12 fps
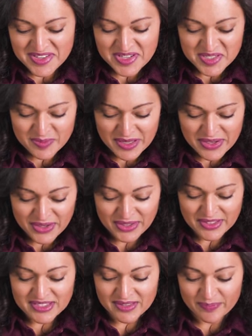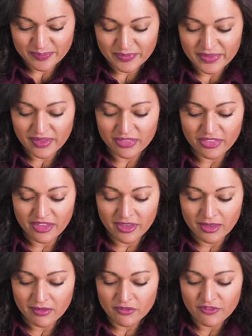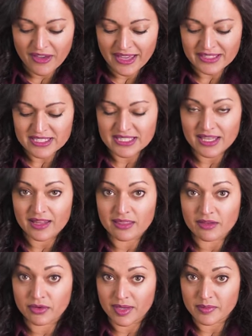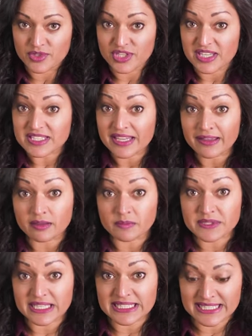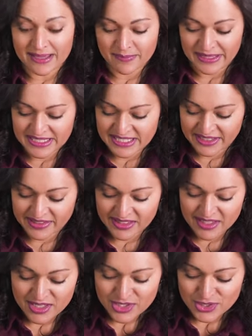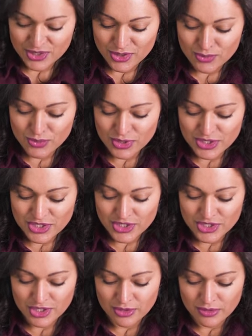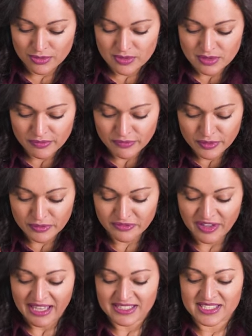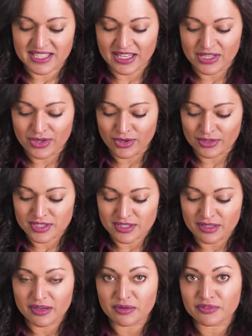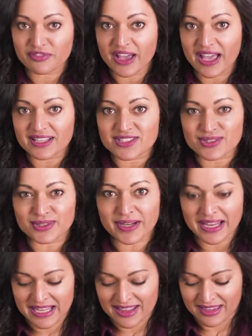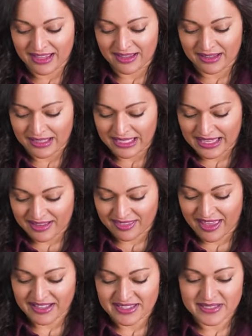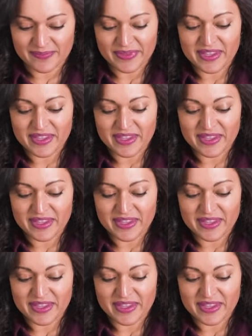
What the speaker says: just because the fat in the cream cheese helps it set better. So you want to use full fat and not low fat or anything like that.